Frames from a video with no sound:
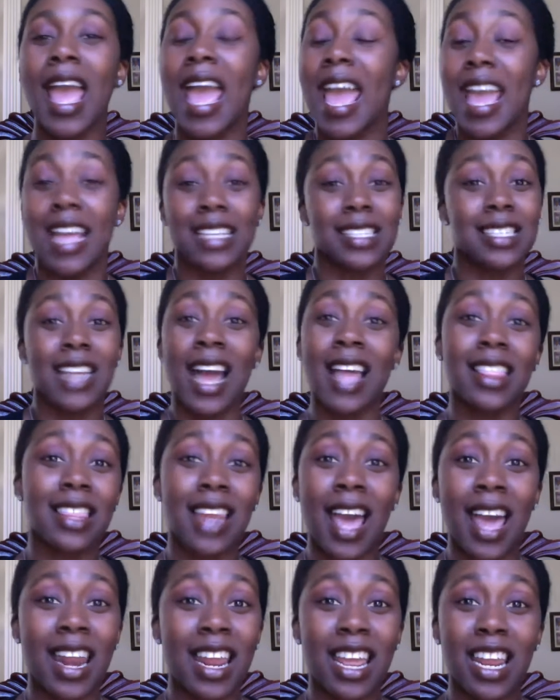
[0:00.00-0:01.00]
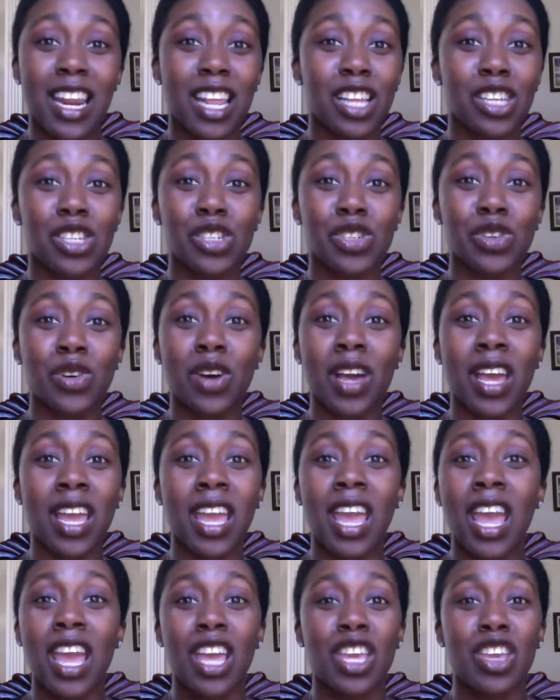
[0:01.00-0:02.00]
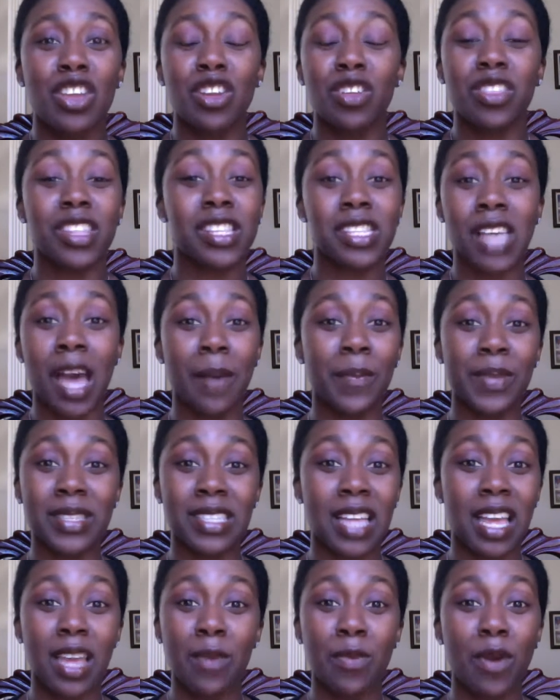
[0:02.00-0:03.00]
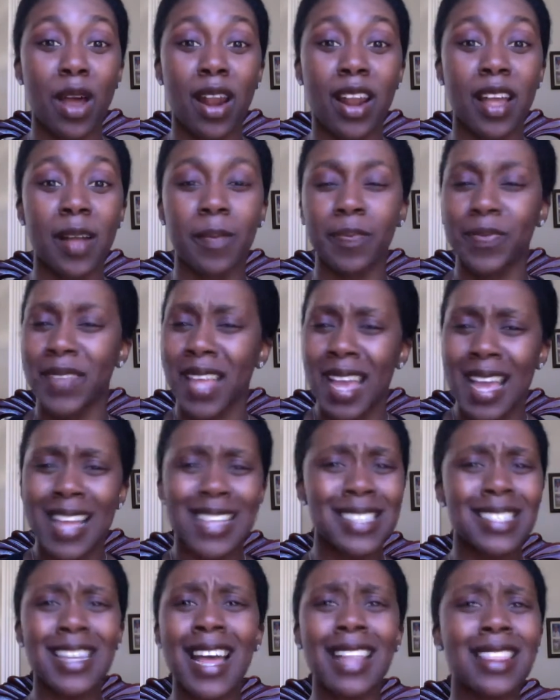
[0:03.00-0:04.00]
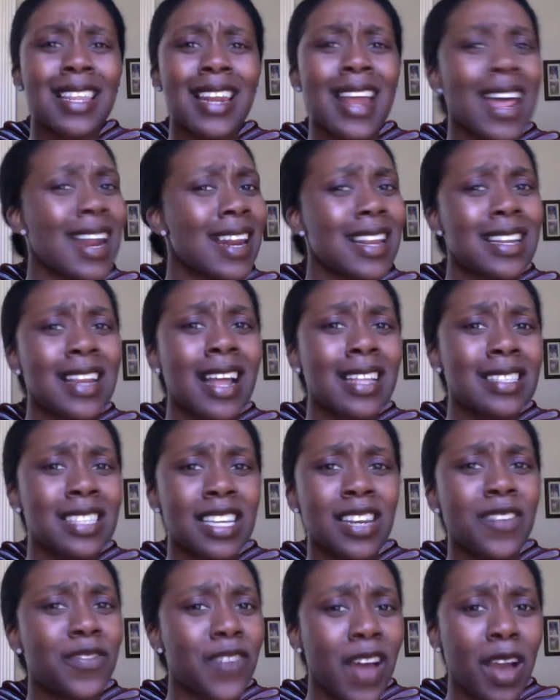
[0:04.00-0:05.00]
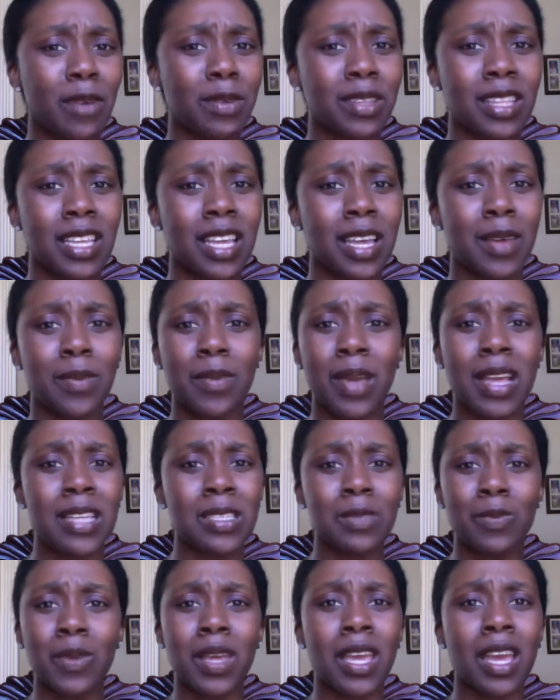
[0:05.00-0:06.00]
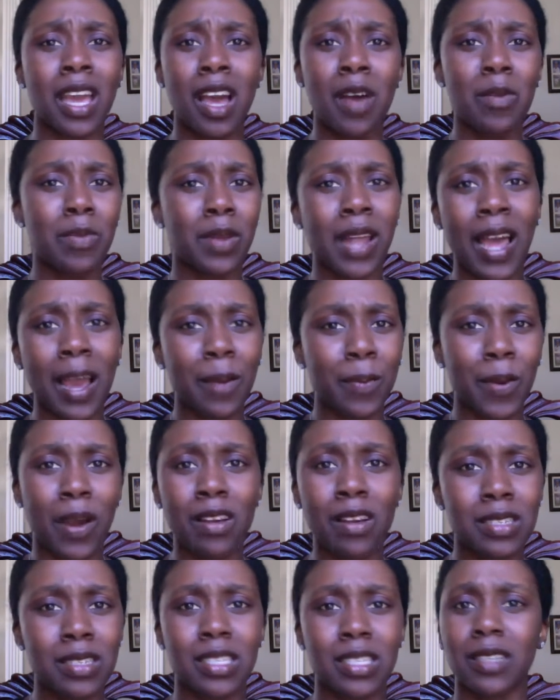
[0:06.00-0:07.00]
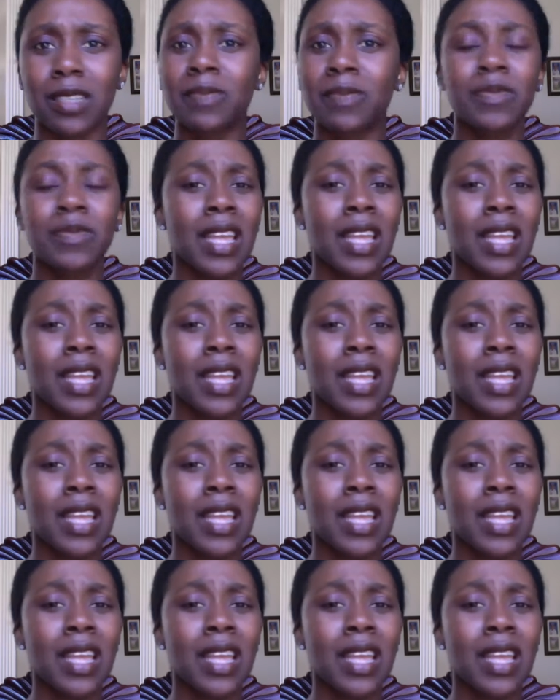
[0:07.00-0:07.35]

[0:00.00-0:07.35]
It's not that I didn't enjoy, the topics that he brought up. It's not that I didn't identify with him as being a black person.